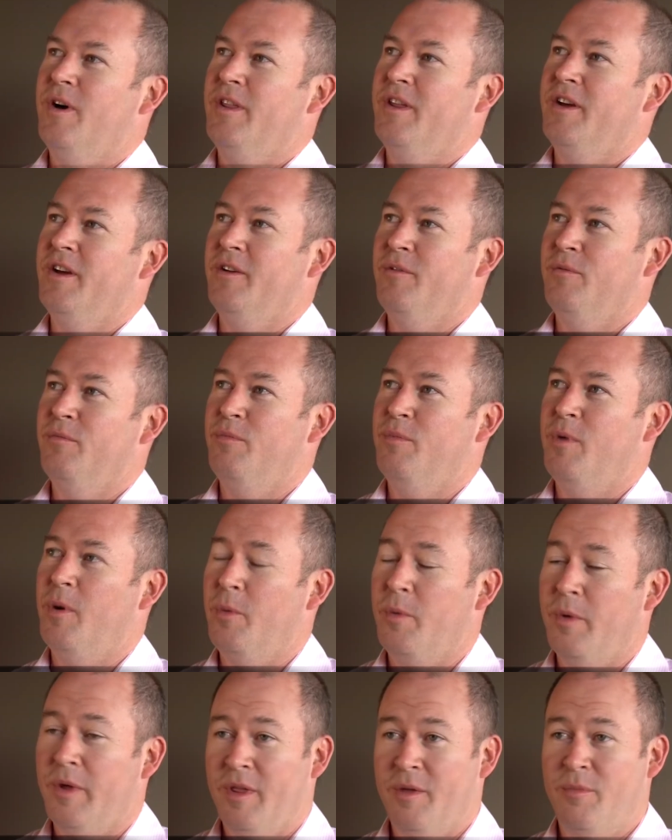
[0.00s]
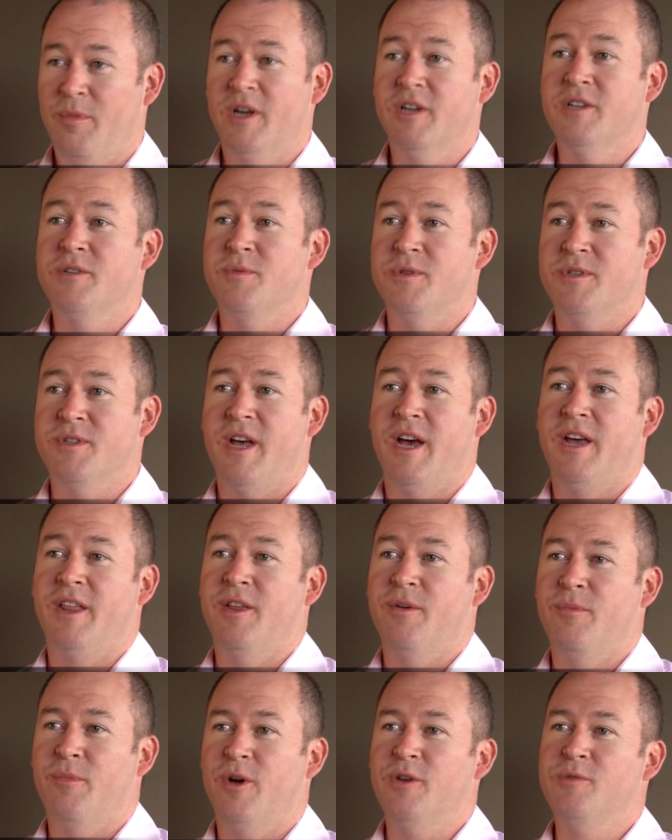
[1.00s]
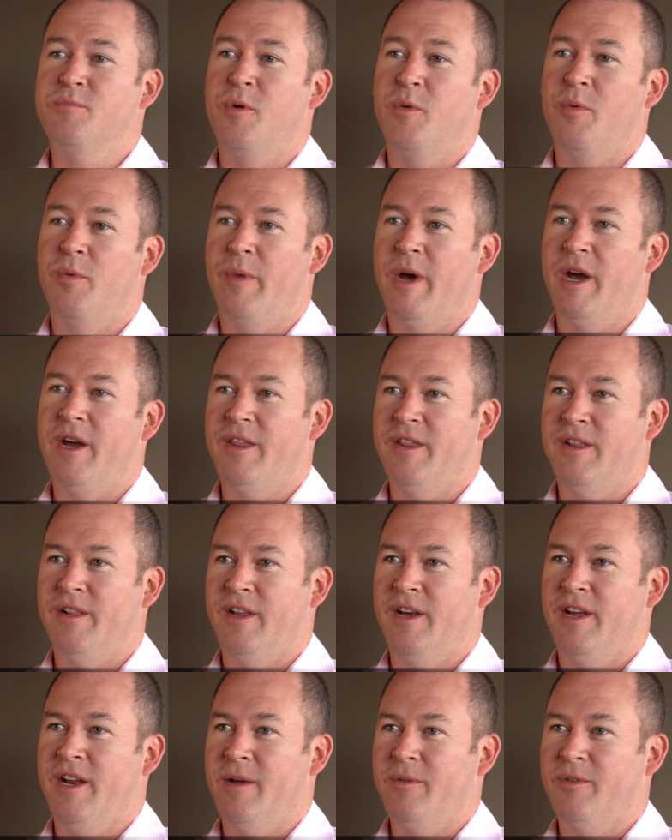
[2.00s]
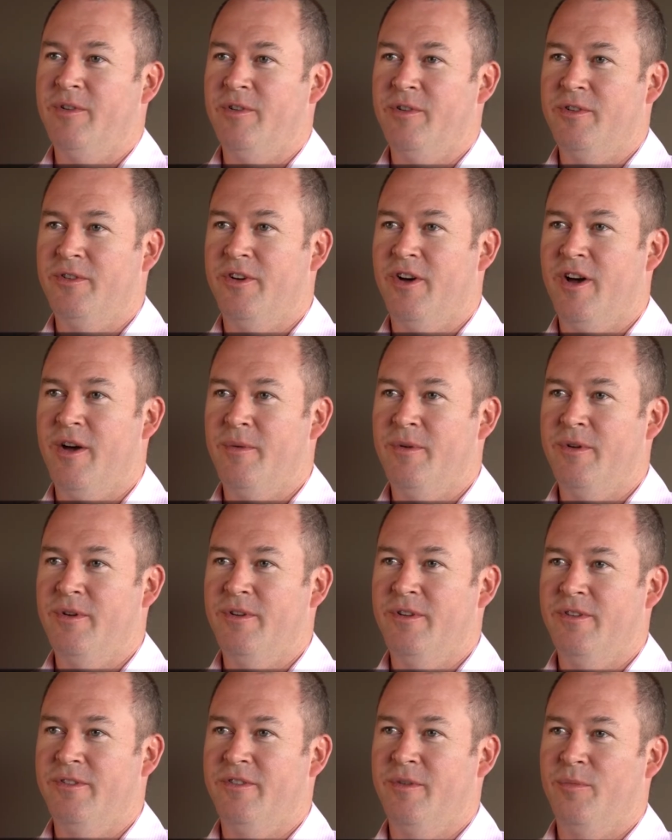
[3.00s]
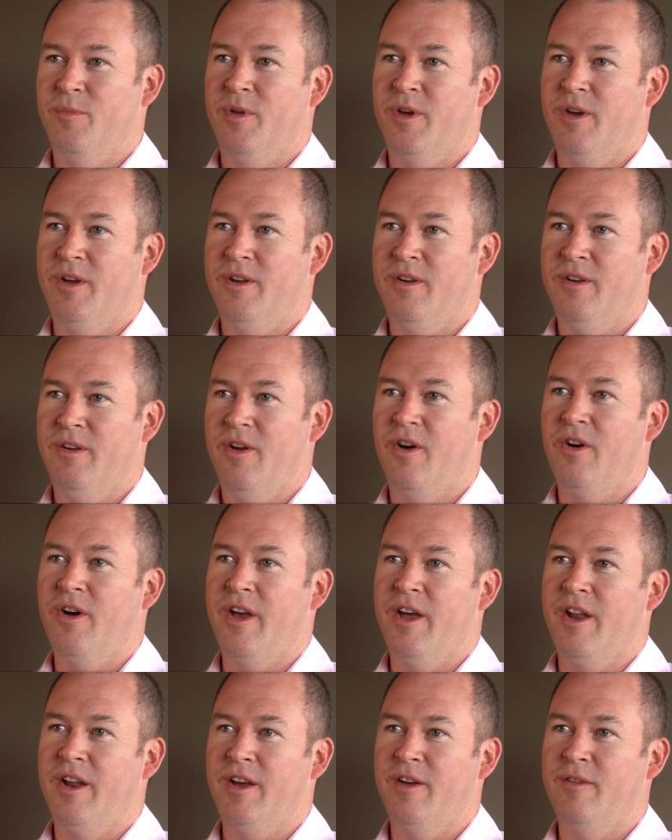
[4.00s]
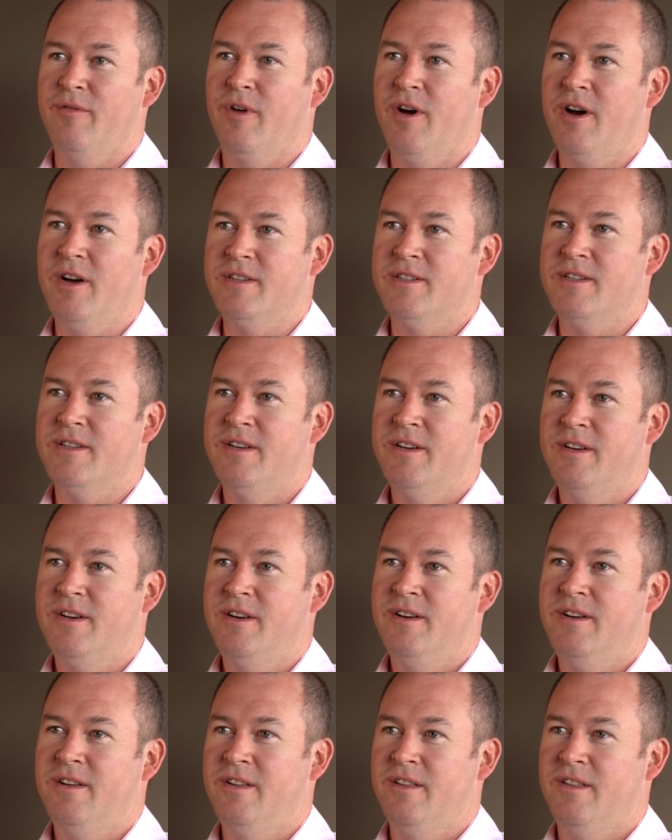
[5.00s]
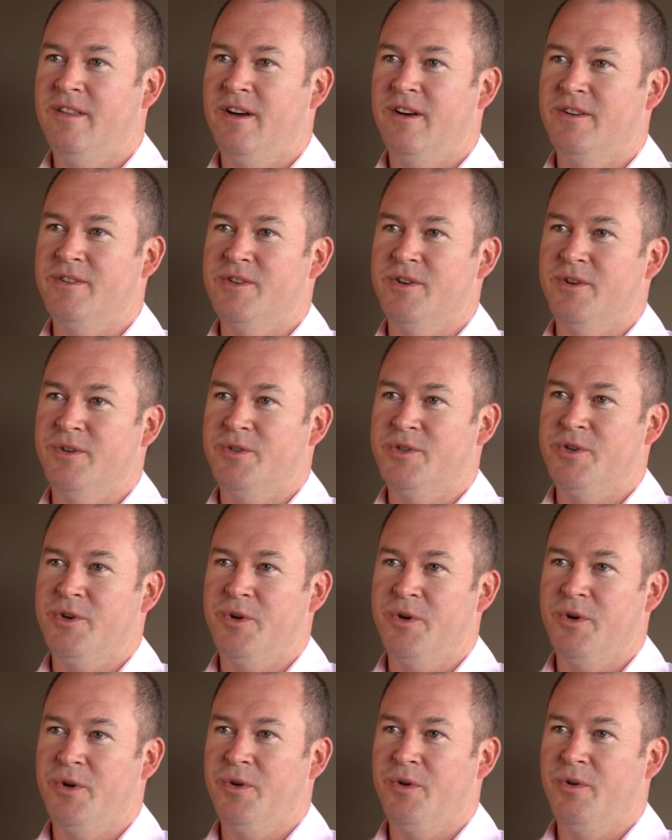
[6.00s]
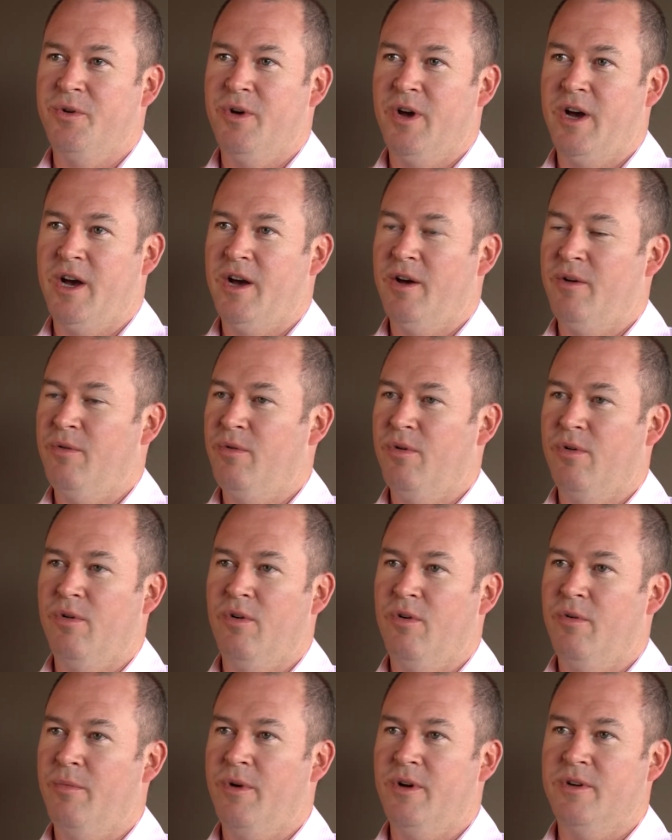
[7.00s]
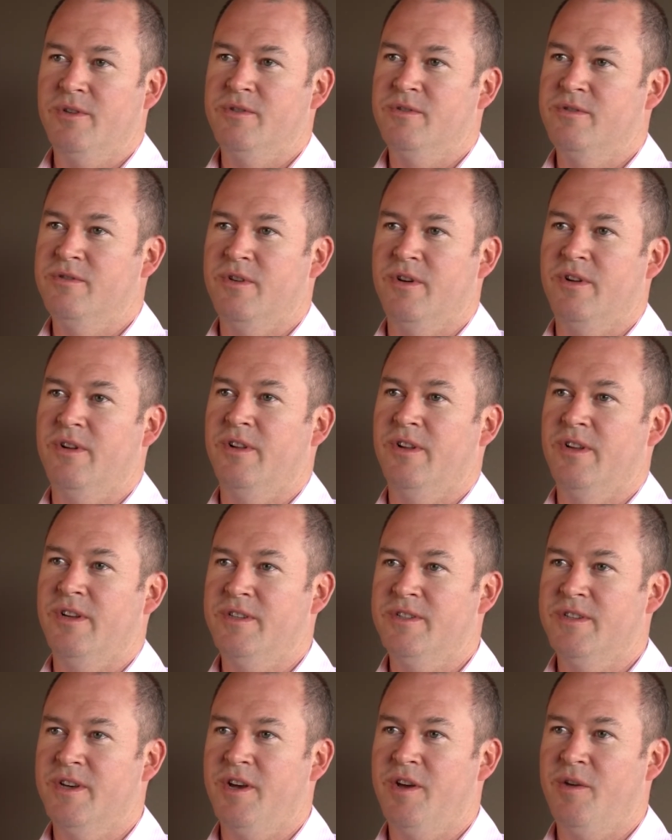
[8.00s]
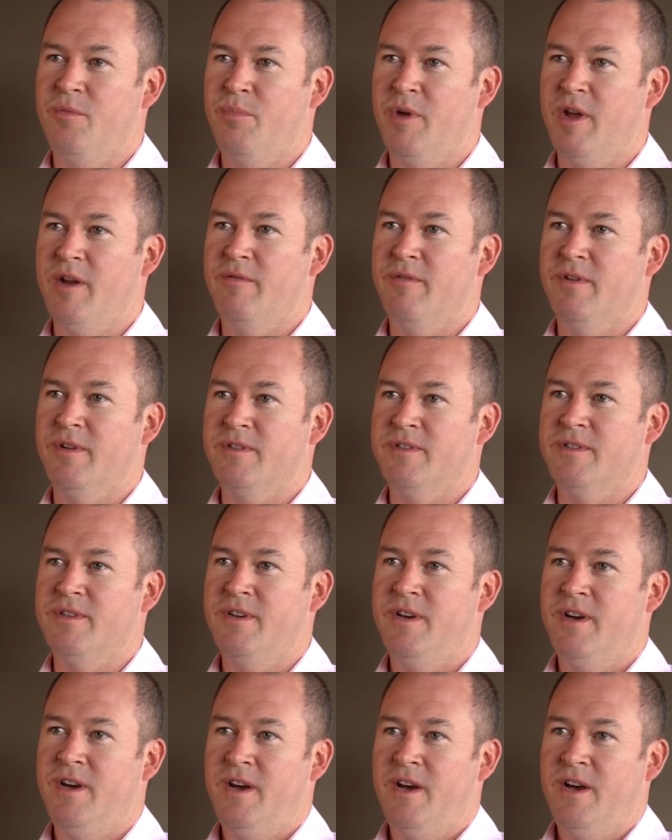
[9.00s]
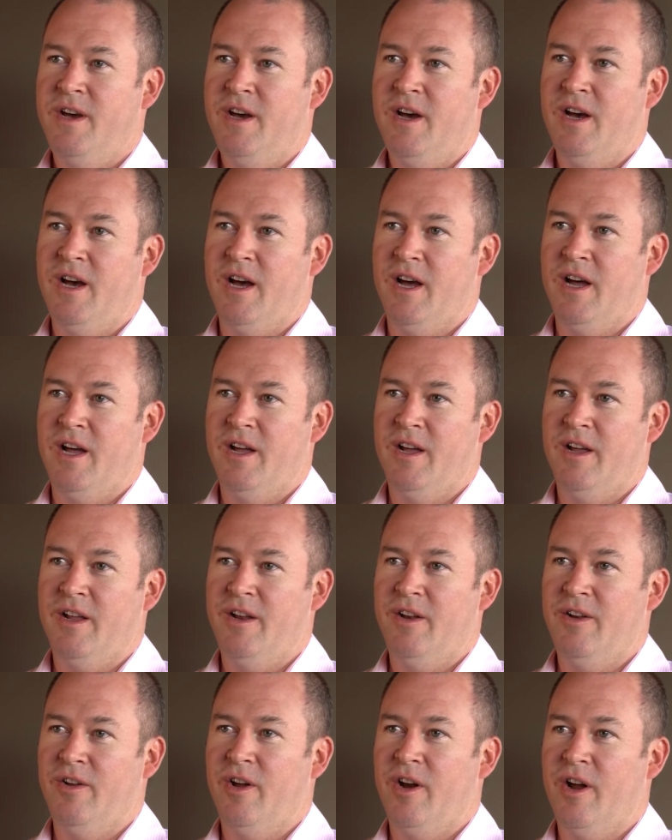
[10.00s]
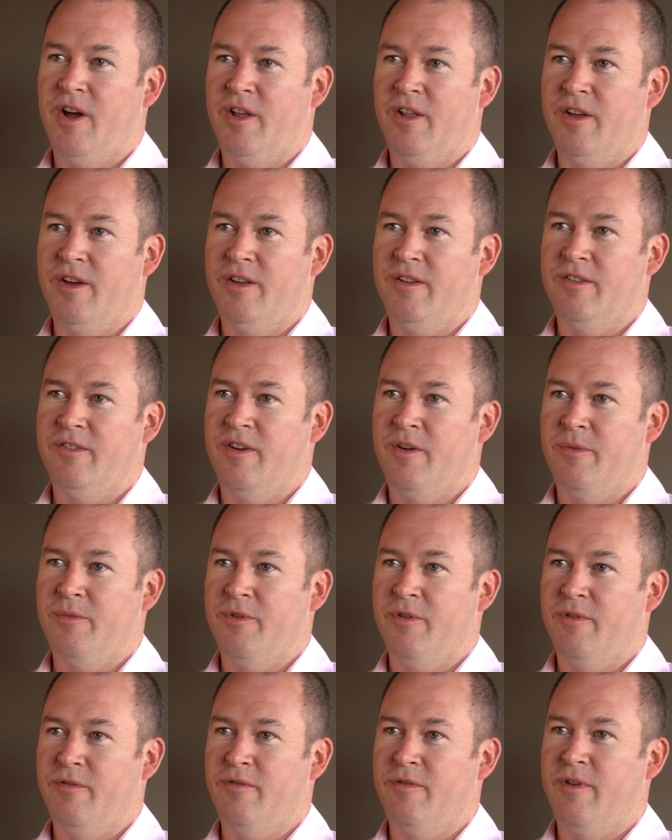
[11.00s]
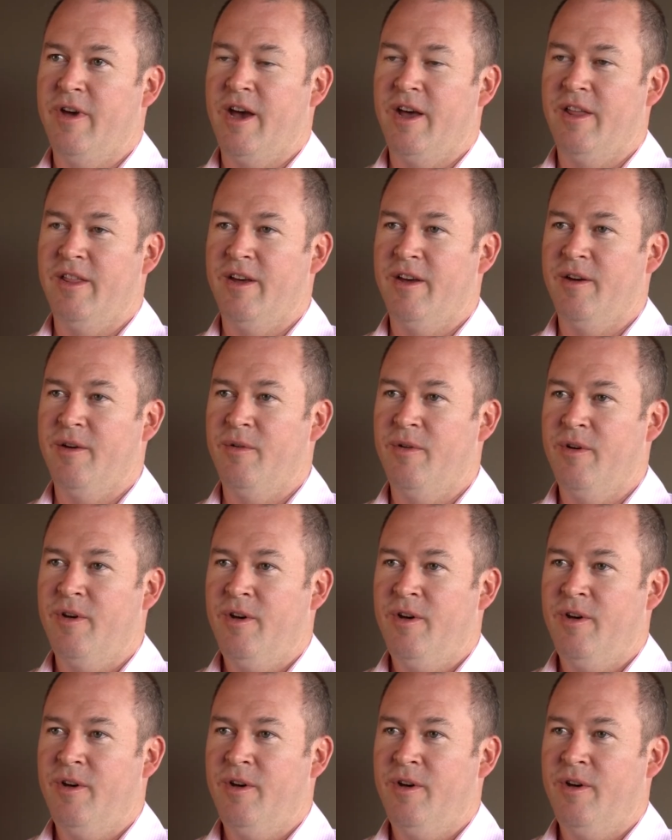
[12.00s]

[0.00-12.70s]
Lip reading: I think probably the biggest mistake that most people make in the lead up to retirement is simply not getting advice. Those who do will almost certainly see benefits, not only in terms of how their